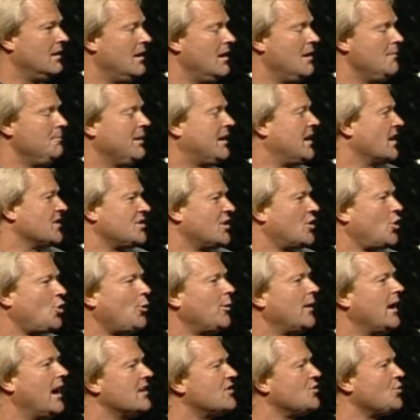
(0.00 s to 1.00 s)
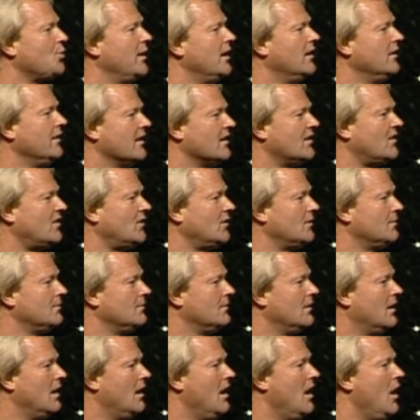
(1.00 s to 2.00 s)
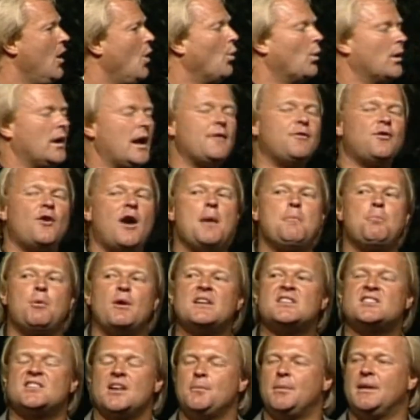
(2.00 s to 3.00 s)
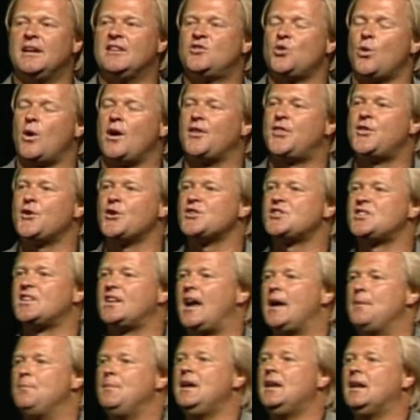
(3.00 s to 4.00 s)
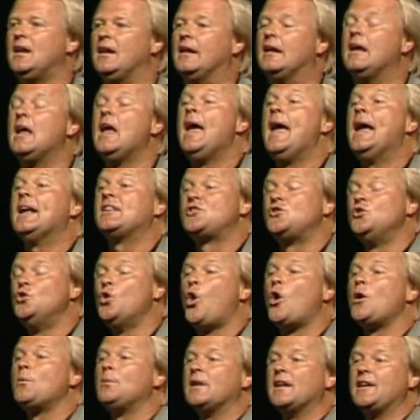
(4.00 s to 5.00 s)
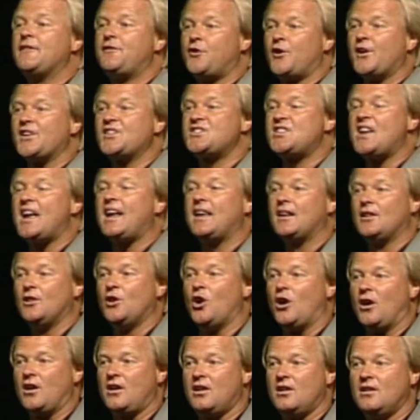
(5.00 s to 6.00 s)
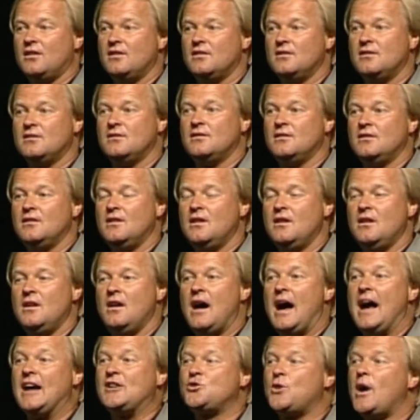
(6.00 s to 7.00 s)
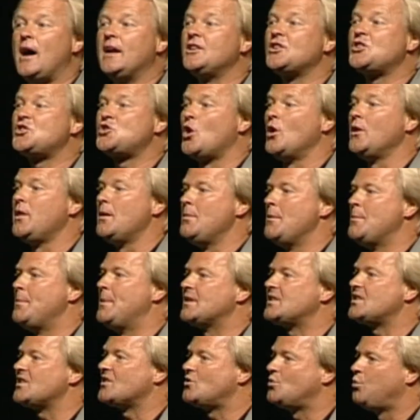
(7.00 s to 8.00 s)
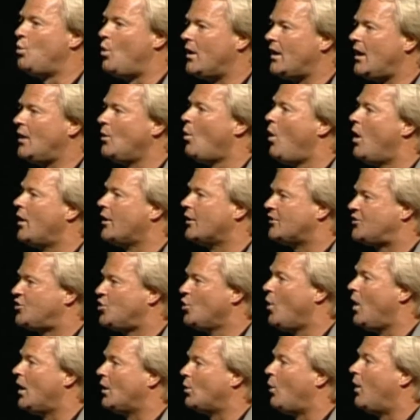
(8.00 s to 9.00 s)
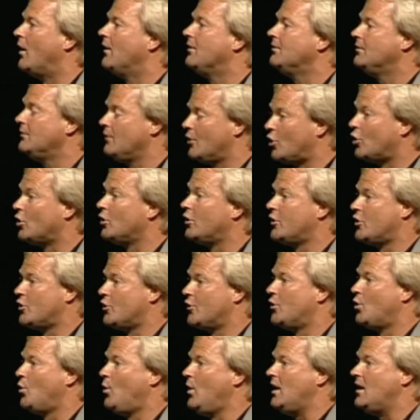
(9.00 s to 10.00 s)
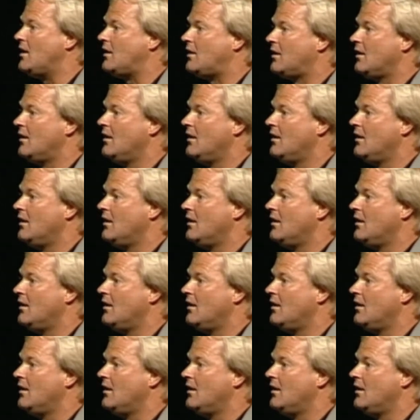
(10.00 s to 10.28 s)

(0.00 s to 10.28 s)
because it creates realness. Whenever I bring somebody to our Thursday night meeting, it's normally for a second look. I tried to show them the business one-on-one or 2-on-1 earlier in the week.